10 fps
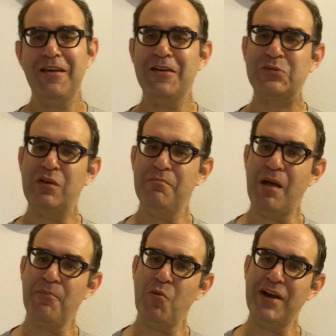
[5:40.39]
Because
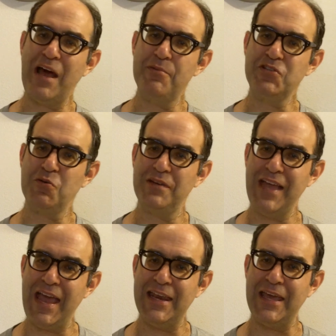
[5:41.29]
remember when I was
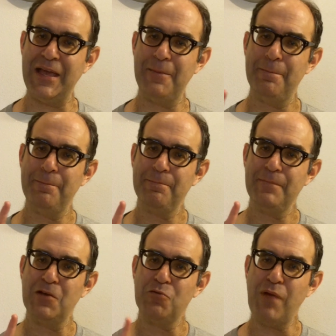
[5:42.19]
creating
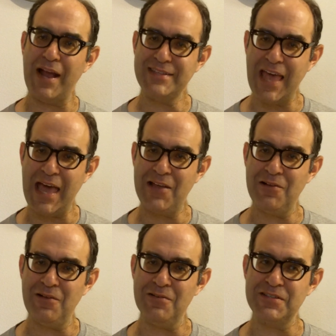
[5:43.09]

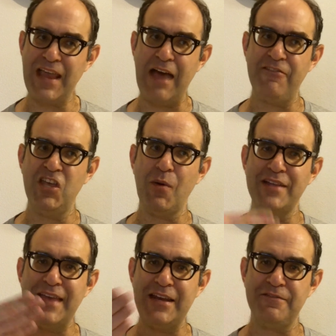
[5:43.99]
rectangles and having you
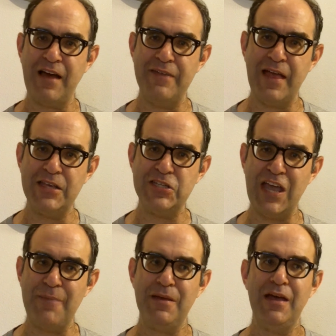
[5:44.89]
identify that
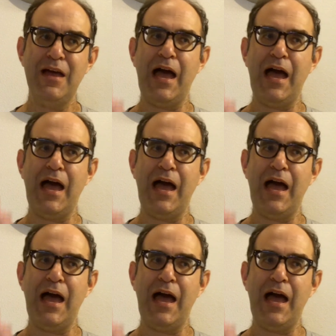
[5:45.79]
shape,